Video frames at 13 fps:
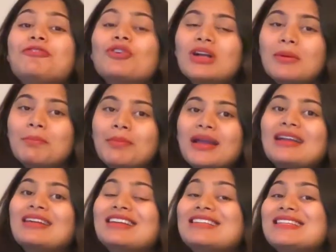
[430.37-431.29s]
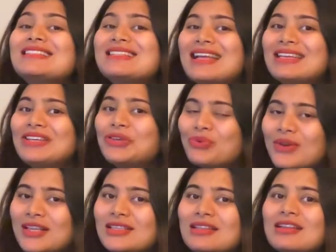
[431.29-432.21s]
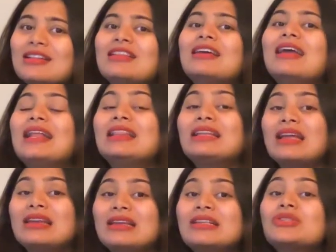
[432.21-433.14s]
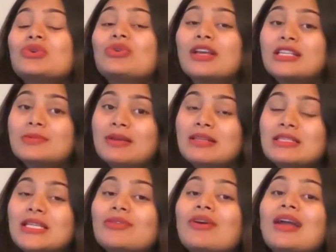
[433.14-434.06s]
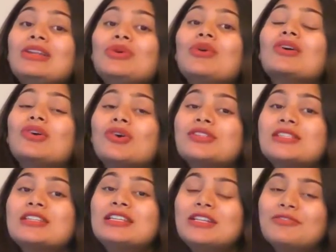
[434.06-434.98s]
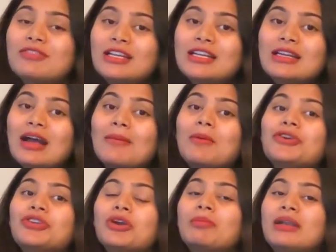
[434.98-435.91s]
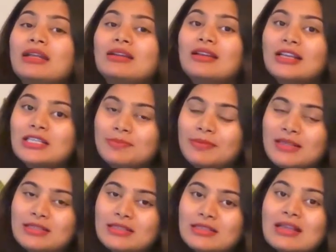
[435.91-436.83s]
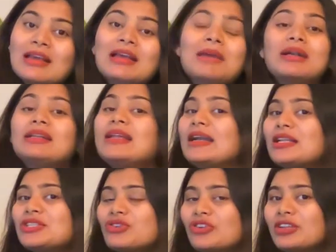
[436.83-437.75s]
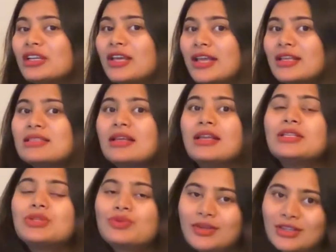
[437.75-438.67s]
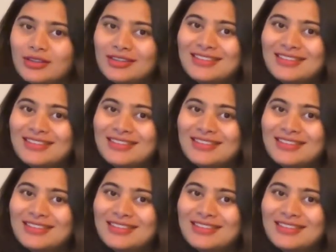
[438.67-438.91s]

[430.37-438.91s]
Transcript: you compare countries like US, the healthcare is so expensive and you are constantly worried about your medical expenses. But that is not the case in Sweden.